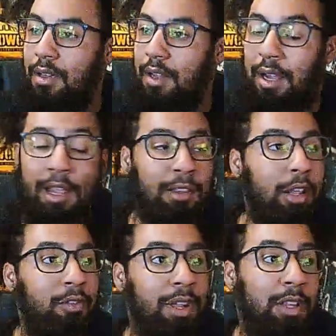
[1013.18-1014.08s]
I
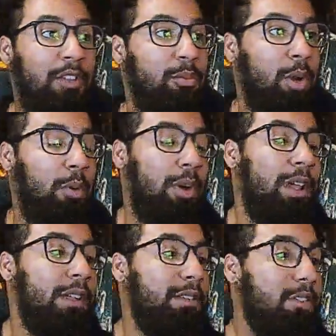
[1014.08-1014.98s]
love Bray
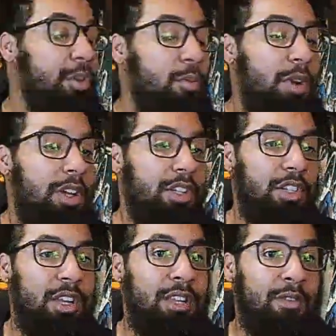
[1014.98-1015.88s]
Wyatt so
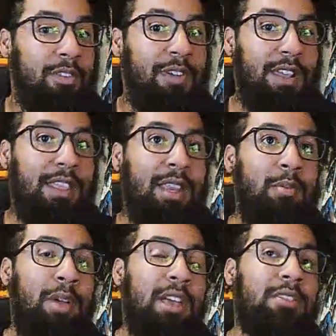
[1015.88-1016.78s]
much, and the fact that he
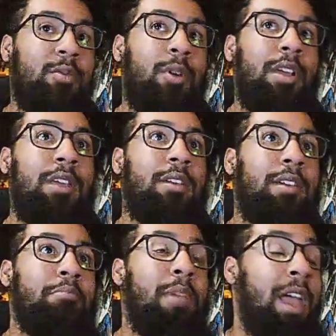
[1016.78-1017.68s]
passed away,
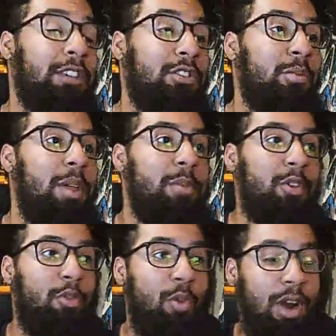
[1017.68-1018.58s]
actually made me
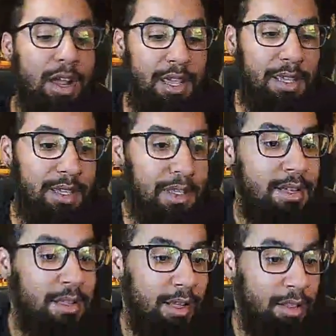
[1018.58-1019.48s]
cry,
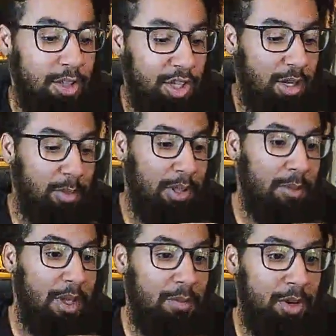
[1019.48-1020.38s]
like legitimately
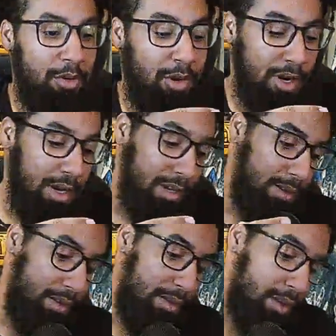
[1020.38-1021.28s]
made me cry,
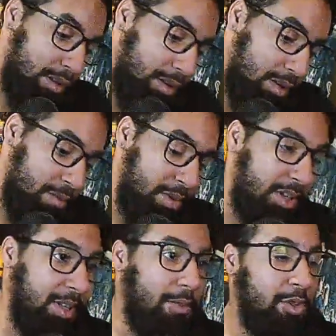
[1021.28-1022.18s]

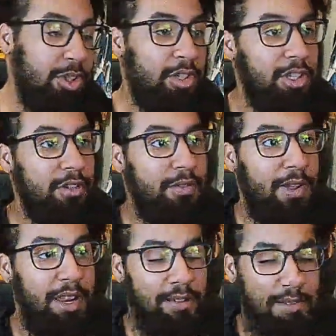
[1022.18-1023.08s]
because I was just such a
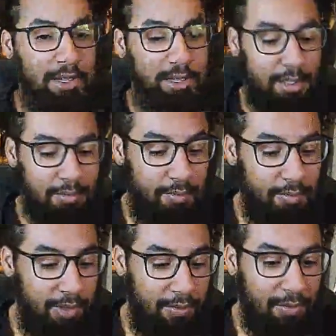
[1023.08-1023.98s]
fan of his
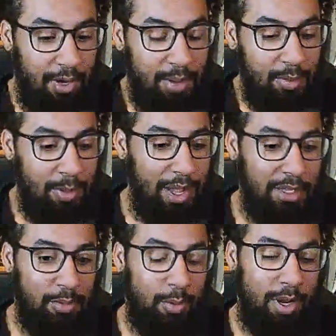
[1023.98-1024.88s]
that for him to
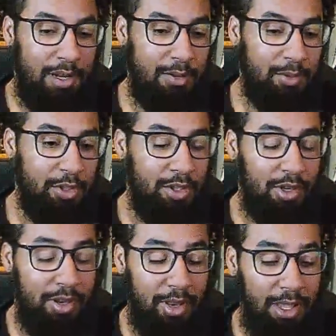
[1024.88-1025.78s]
pass away, it was
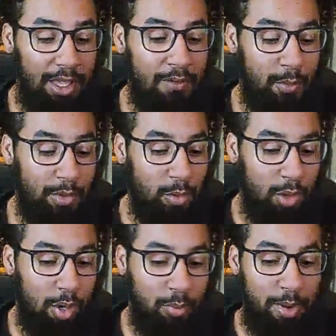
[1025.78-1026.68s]
like, even when Luke
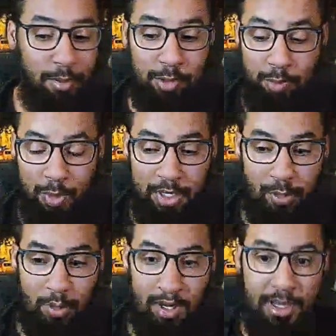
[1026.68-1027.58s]
Harper passed
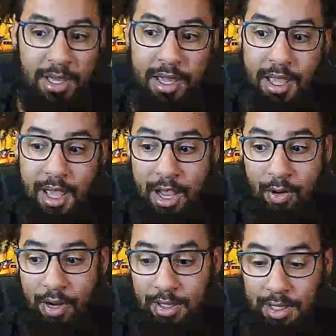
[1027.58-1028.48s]
away, I
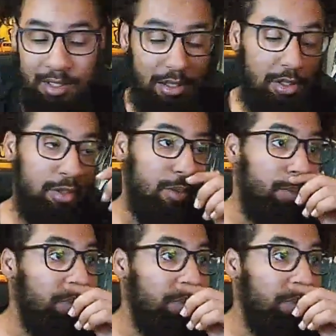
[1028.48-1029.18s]
cried then too.